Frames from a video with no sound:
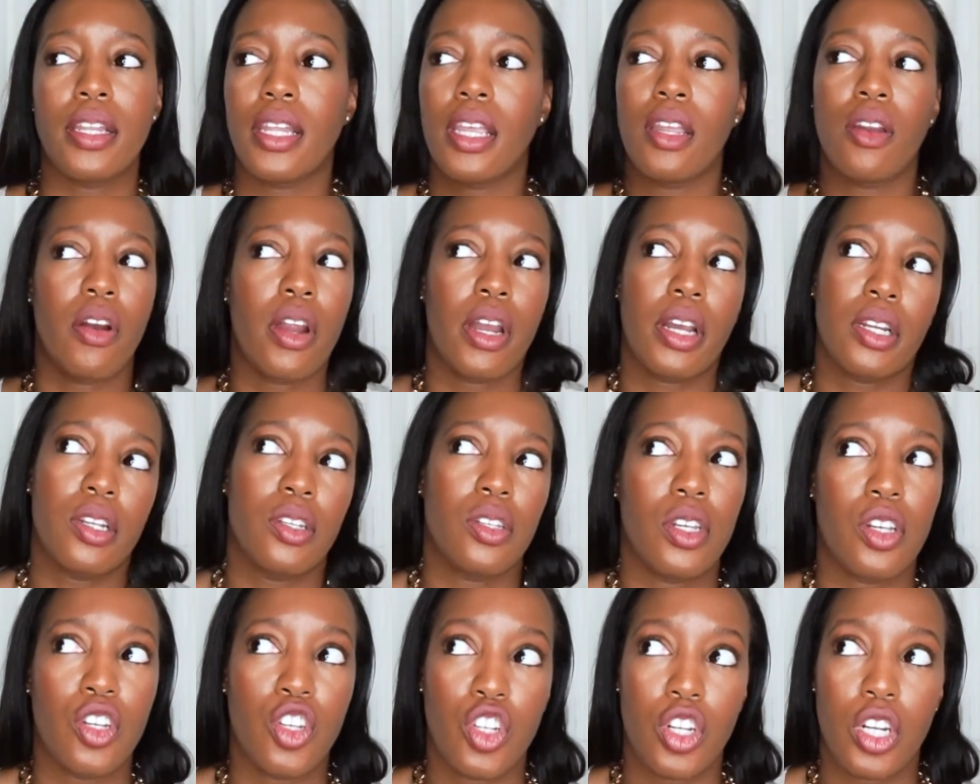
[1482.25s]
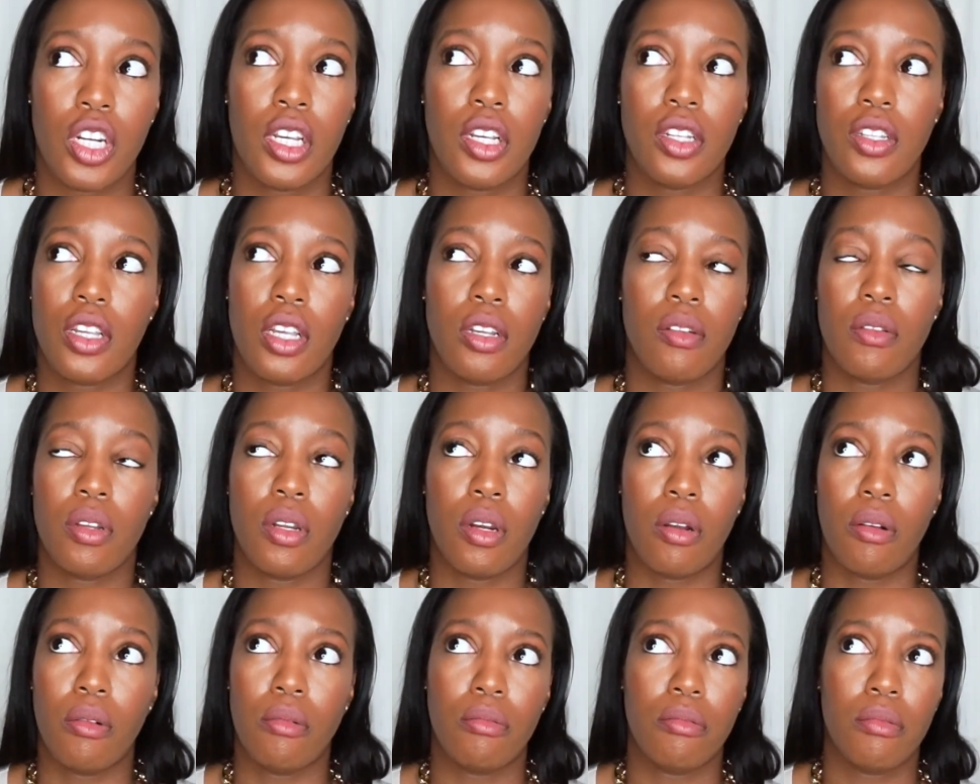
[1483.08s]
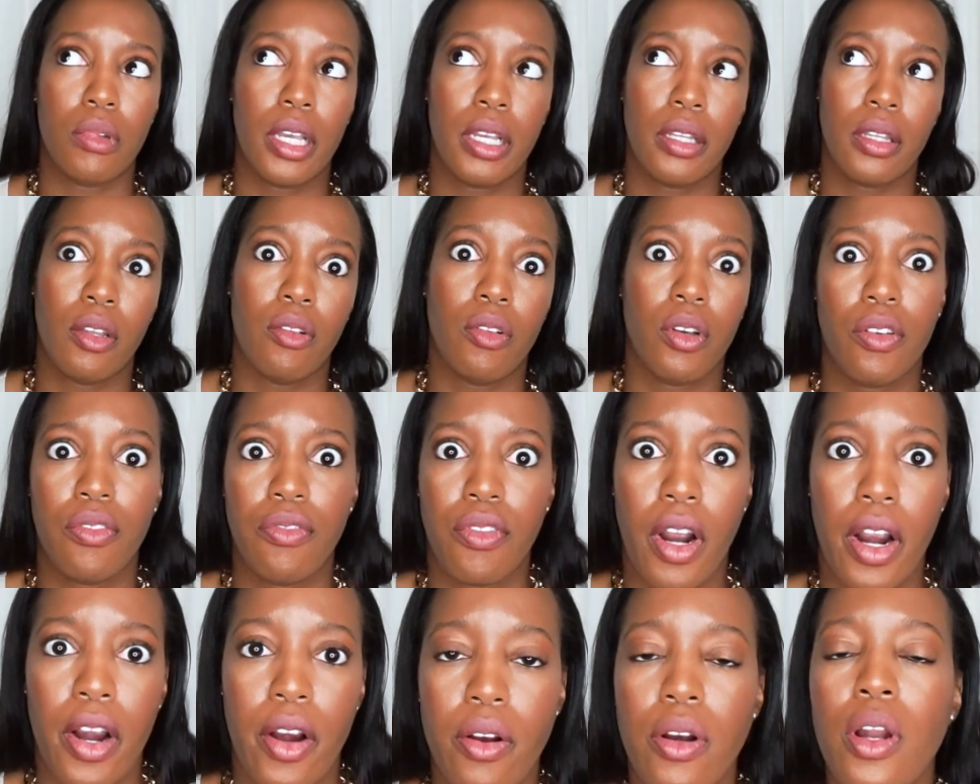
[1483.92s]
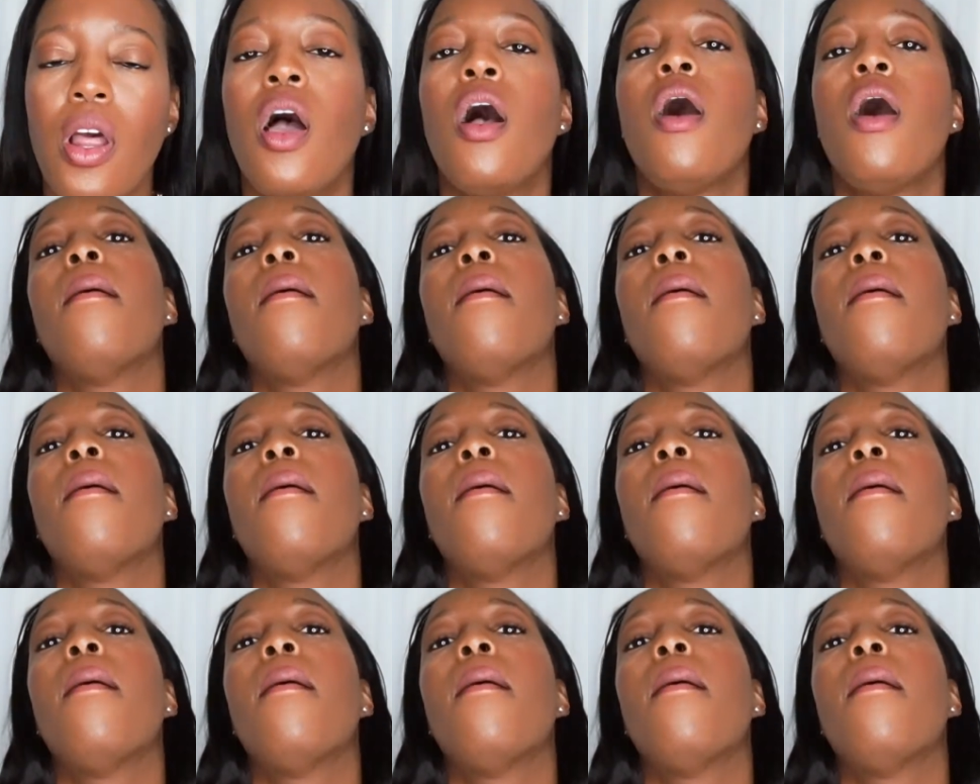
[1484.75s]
They're not gonna say shitty because they, you know, like they'll get fired.